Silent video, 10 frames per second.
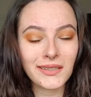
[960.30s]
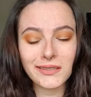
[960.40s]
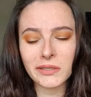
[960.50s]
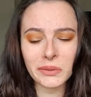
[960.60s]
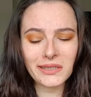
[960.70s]

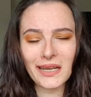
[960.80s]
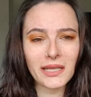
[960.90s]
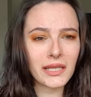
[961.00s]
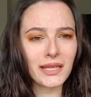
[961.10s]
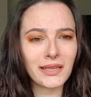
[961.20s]
do
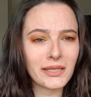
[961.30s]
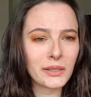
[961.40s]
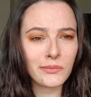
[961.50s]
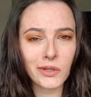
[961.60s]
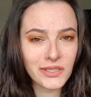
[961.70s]
a little
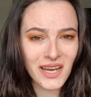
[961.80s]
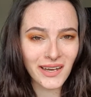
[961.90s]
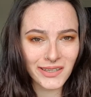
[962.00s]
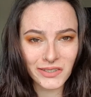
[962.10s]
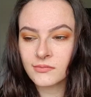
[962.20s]

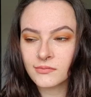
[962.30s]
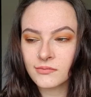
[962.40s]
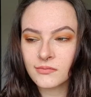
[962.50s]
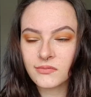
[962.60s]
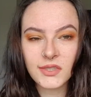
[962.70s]
montage.
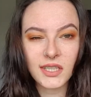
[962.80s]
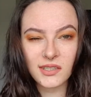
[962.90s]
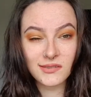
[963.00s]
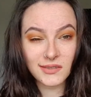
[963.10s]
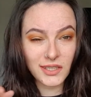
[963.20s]
And I'll
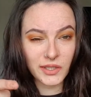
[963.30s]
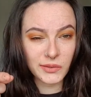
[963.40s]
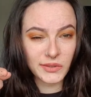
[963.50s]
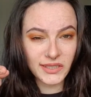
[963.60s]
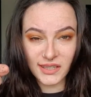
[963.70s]
see
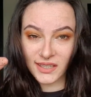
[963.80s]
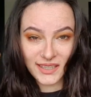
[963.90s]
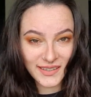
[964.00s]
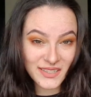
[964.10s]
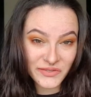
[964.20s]
you in the
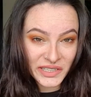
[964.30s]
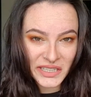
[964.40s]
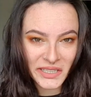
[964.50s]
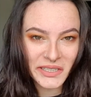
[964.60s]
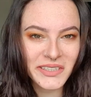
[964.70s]
next video.